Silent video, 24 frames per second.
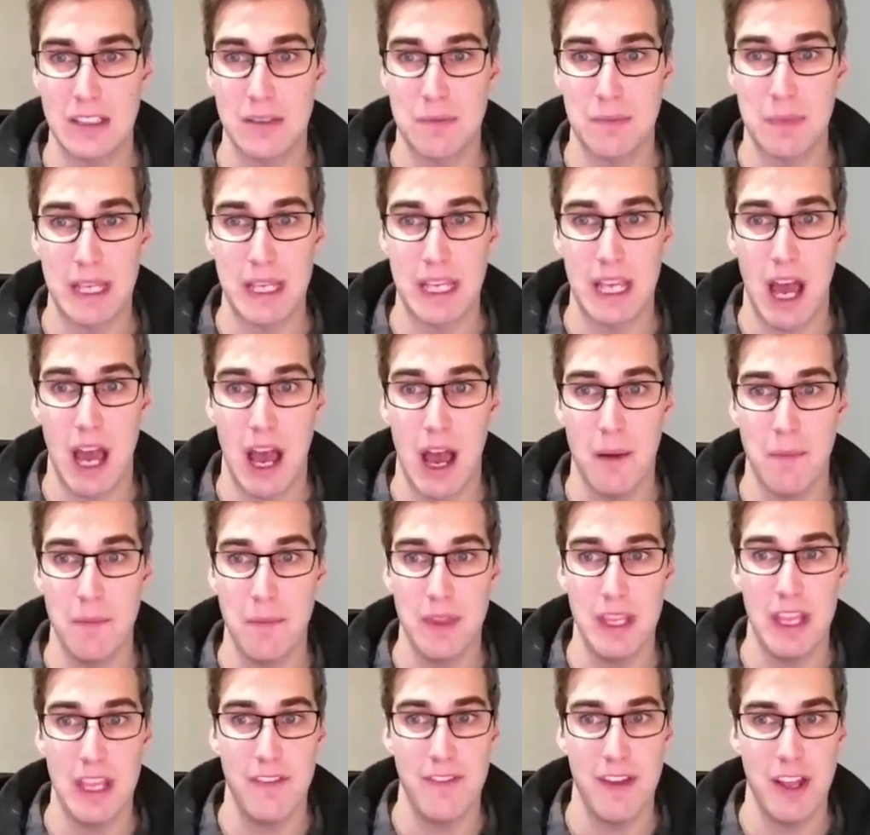become
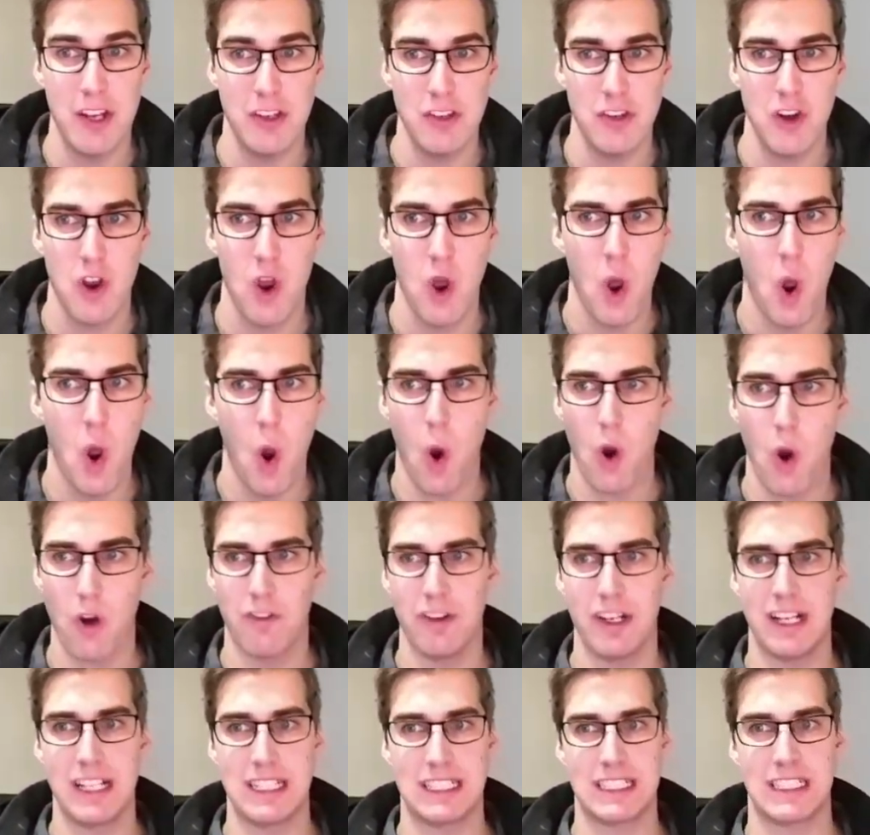the adventure or if we
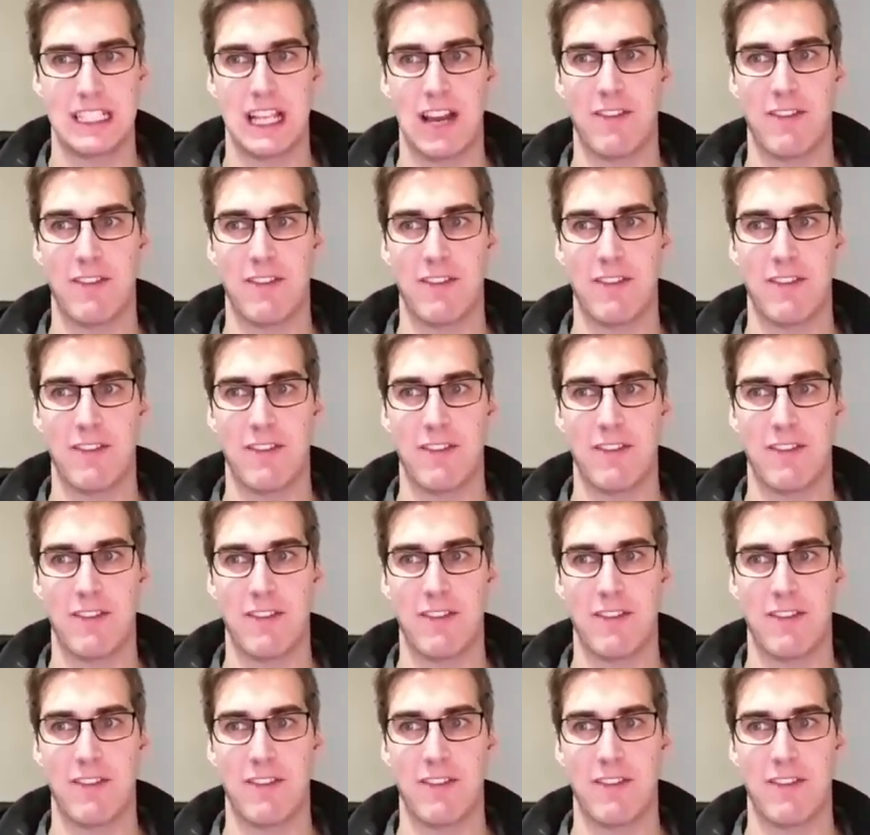discover